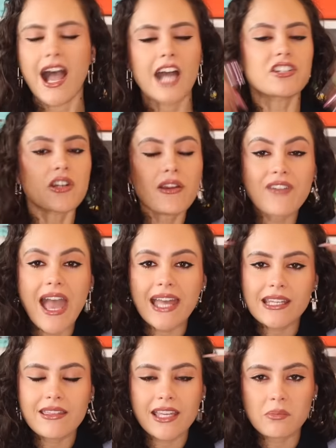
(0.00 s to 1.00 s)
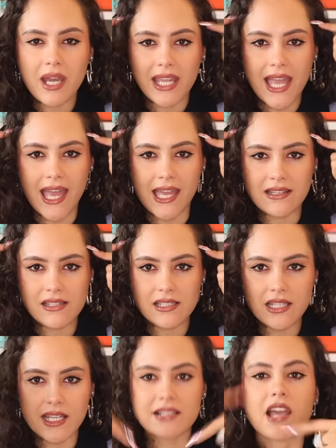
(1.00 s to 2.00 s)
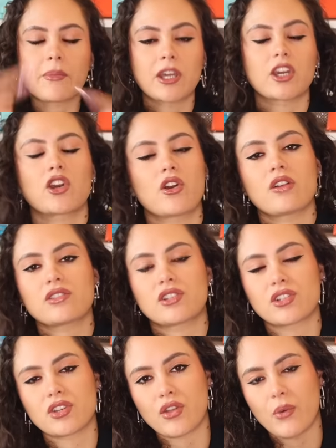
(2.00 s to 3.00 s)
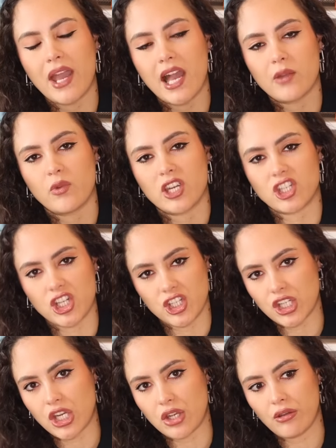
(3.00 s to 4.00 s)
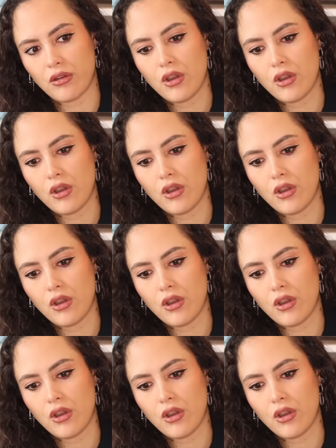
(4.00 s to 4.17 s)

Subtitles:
I don't know if anything in my head is coming across the way I wish it to,